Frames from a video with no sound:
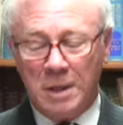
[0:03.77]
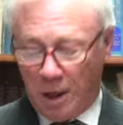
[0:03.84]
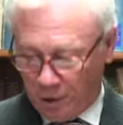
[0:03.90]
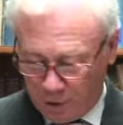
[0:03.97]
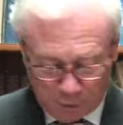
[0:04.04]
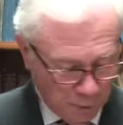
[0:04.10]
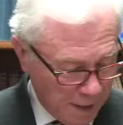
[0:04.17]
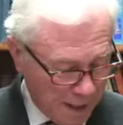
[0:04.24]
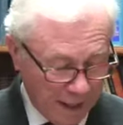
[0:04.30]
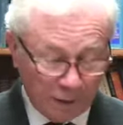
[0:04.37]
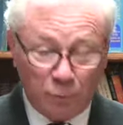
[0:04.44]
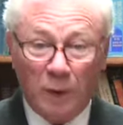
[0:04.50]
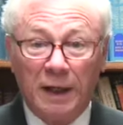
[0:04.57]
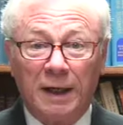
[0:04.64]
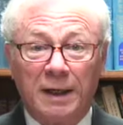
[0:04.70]
All
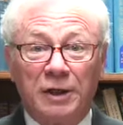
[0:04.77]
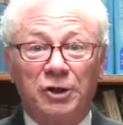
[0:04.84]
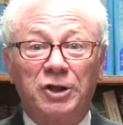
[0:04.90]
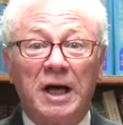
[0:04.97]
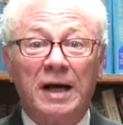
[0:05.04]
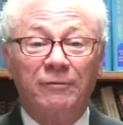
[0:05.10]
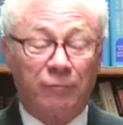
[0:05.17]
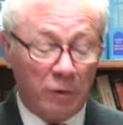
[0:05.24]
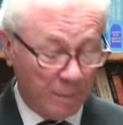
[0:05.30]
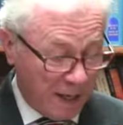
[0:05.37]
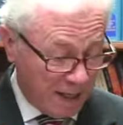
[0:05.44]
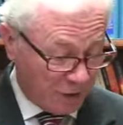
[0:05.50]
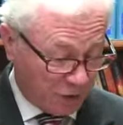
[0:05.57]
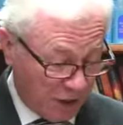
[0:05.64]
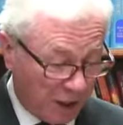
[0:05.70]
right, well, it's time for
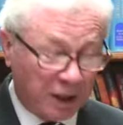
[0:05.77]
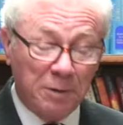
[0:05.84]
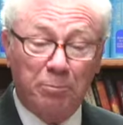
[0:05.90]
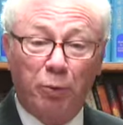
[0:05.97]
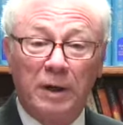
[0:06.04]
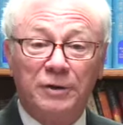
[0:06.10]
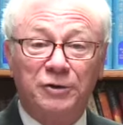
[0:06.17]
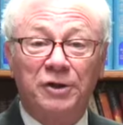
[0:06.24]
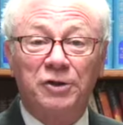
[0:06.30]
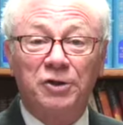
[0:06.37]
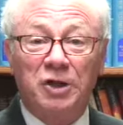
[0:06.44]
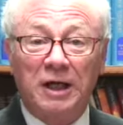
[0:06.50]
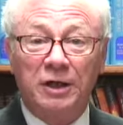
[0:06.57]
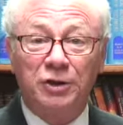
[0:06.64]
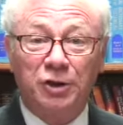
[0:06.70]
my second
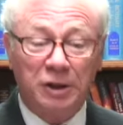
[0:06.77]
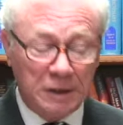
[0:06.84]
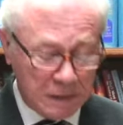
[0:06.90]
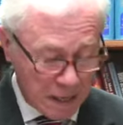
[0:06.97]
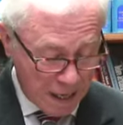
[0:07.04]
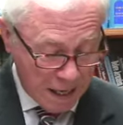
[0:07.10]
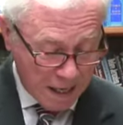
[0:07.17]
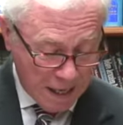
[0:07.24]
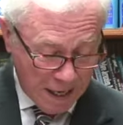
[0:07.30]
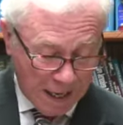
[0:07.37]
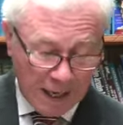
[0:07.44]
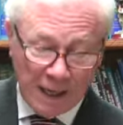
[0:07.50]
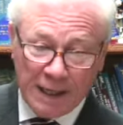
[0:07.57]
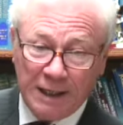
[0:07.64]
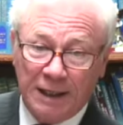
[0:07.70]
presentation.
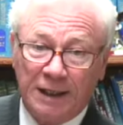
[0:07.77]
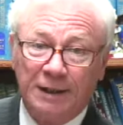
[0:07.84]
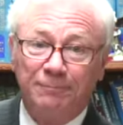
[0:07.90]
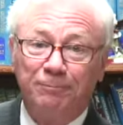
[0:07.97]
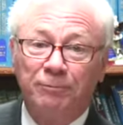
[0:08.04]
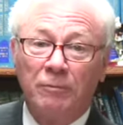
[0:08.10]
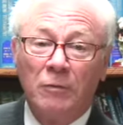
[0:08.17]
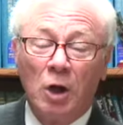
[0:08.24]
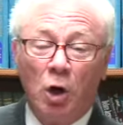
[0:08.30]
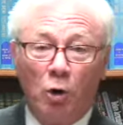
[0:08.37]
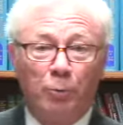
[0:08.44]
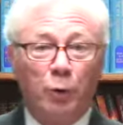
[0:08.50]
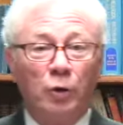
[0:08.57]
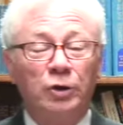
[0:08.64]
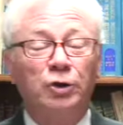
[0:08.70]
I uh,
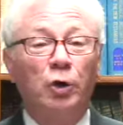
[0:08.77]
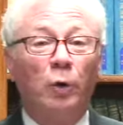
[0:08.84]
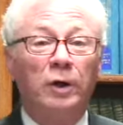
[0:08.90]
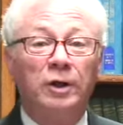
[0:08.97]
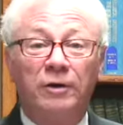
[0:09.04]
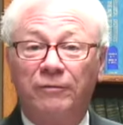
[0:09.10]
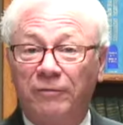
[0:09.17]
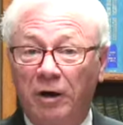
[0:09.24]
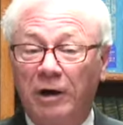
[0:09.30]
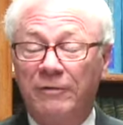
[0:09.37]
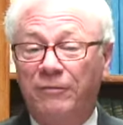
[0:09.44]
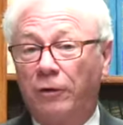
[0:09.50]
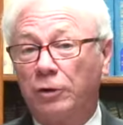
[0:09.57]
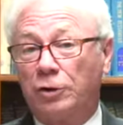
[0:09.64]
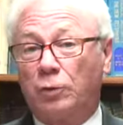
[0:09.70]
hope you enjoyed the very
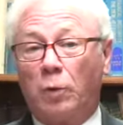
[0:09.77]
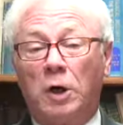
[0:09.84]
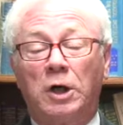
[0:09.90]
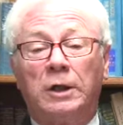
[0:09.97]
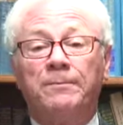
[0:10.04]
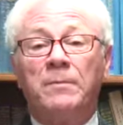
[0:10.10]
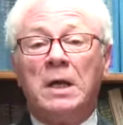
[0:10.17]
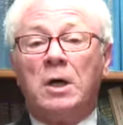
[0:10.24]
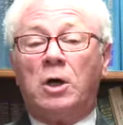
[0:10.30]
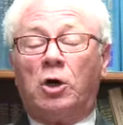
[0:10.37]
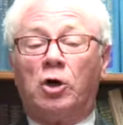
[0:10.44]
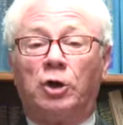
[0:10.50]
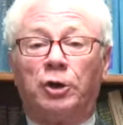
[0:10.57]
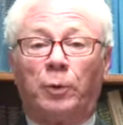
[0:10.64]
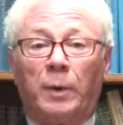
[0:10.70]
first one
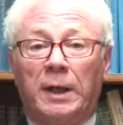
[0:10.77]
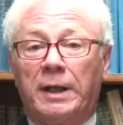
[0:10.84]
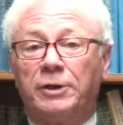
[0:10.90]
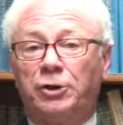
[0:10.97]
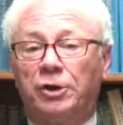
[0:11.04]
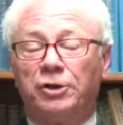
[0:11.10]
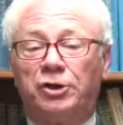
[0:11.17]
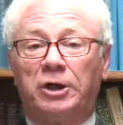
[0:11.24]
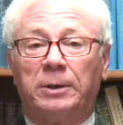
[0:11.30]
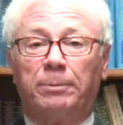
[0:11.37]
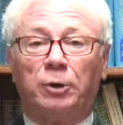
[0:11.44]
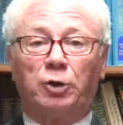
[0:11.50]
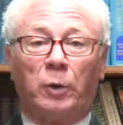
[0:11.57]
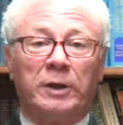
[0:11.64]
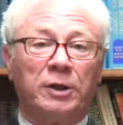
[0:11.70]
on the relationship
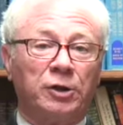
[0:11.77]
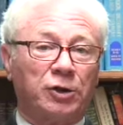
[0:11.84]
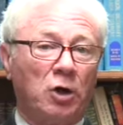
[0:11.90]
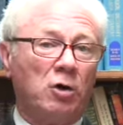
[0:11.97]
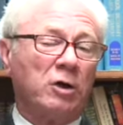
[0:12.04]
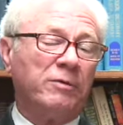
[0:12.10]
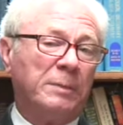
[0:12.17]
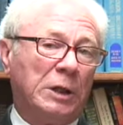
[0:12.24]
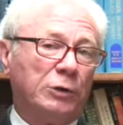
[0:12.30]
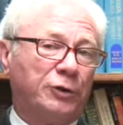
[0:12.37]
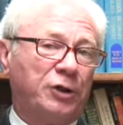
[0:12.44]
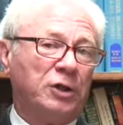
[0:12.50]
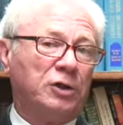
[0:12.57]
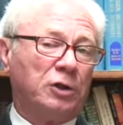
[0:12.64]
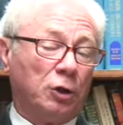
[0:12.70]
between the Song of
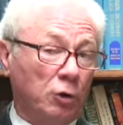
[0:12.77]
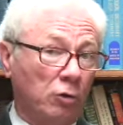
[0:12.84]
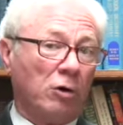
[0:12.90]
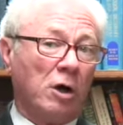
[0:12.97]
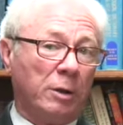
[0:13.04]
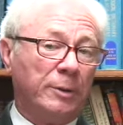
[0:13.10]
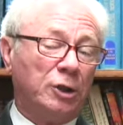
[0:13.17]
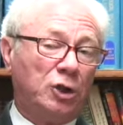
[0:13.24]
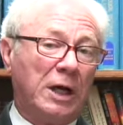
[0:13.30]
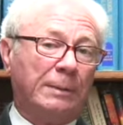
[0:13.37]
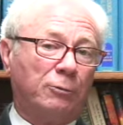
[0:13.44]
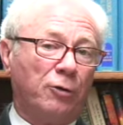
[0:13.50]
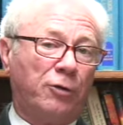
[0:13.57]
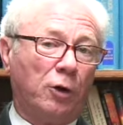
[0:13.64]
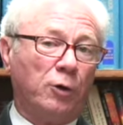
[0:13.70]
Moses, Deuteronomy
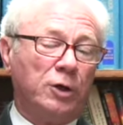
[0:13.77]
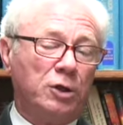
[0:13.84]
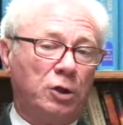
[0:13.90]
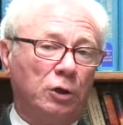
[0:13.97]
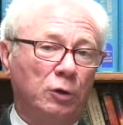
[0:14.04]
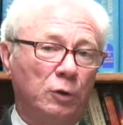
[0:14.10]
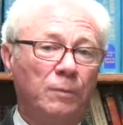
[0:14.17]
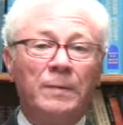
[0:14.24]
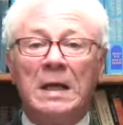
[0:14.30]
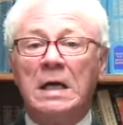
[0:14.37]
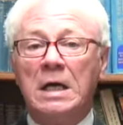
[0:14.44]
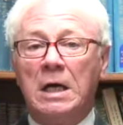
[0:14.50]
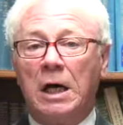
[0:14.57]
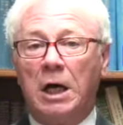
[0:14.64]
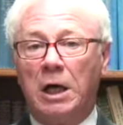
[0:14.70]
chapter 32,
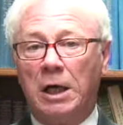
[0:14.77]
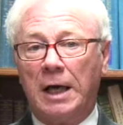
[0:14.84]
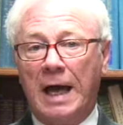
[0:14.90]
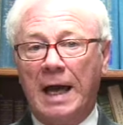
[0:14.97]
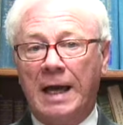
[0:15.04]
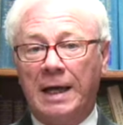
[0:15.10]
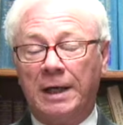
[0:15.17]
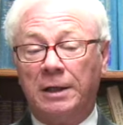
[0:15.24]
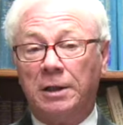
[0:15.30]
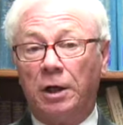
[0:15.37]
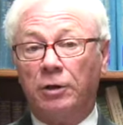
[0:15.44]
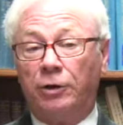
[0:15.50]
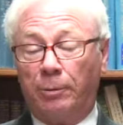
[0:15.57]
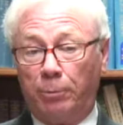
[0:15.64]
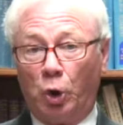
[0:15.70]
uh, and
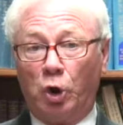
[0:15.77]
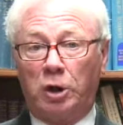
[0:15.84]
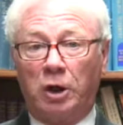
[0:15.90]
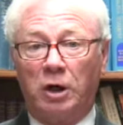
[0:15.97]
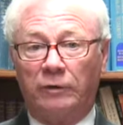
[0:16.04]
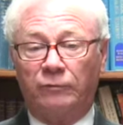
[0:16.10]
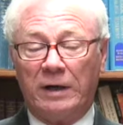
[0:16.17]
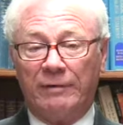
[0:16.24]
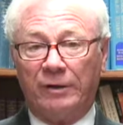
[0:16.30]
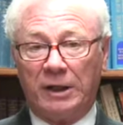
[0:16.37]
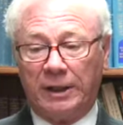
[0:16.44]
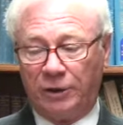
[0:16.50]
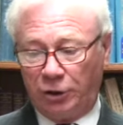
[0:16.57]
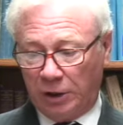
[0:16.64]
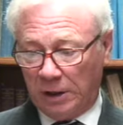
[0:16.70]
the book of
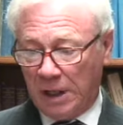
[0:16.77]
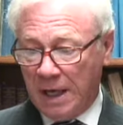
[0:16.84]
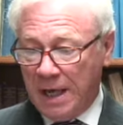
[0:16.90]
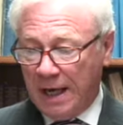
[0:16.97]
Revelation.